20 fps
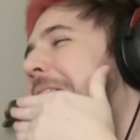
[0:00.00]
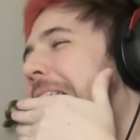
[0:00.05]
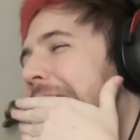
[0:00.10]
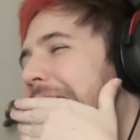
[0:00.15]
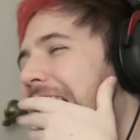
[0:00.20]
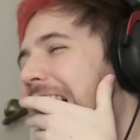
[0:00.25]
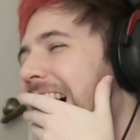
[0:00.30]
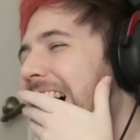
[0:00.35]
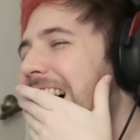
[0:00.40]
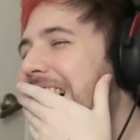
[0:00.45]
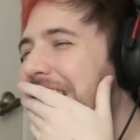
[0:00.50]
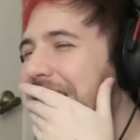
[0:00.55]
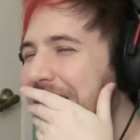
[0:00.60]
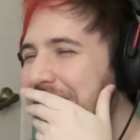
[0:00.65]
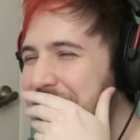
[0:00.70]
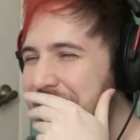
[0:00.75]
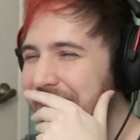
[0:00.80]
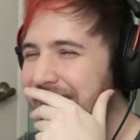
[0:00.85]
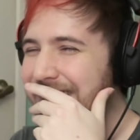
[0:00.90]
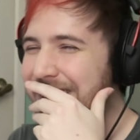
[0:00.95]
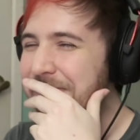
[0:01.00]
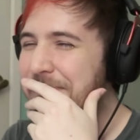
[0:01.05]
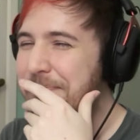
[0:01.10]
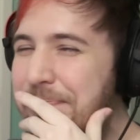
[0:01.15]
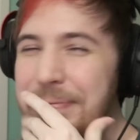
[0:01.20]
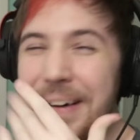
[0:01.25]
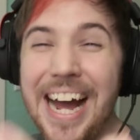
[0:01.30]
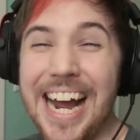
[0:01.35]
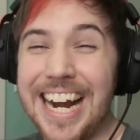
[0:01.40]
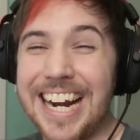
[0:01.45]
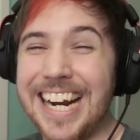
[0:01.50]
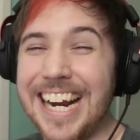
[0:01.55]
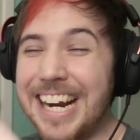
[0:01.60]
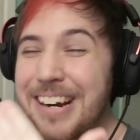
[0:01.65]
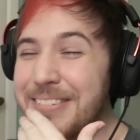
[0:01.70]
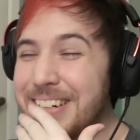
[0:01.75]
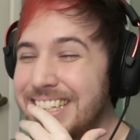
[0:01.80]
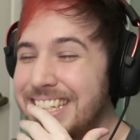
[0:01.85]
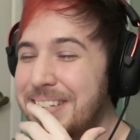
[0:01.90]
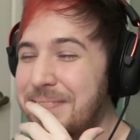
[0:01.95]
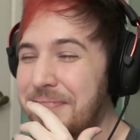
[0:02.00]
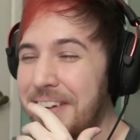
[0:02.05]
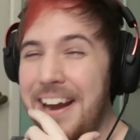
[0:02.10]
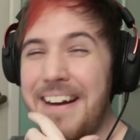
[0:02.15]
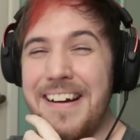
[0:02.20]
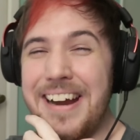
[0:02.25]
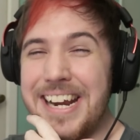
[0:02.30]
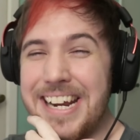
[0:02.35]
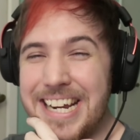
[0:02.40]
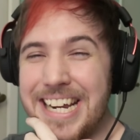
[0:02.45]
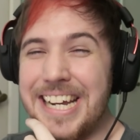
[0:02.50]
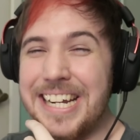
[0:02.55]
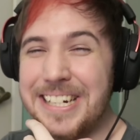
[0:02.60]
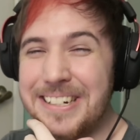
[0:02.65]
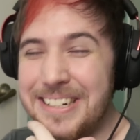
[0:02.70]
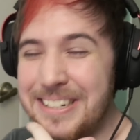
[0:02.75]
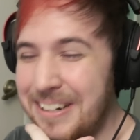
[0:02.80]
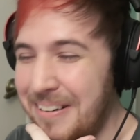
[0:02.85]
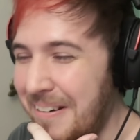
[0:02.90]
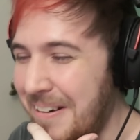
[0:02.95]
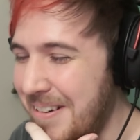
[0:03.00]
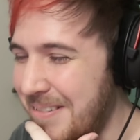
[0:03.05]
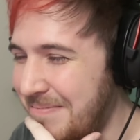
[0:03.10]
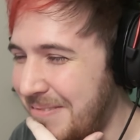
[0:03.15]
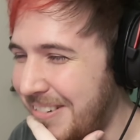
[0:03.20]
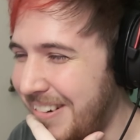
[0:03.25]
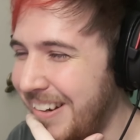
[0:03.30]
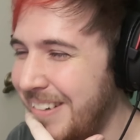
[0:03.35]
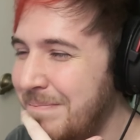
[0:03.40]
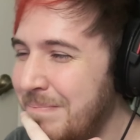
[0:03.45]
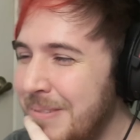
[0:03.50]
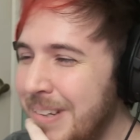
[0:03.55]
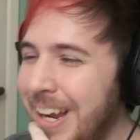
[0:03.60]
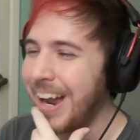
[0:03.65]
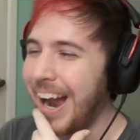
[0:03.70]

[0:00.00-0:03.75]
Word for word: Oh, but it was very enjoyable.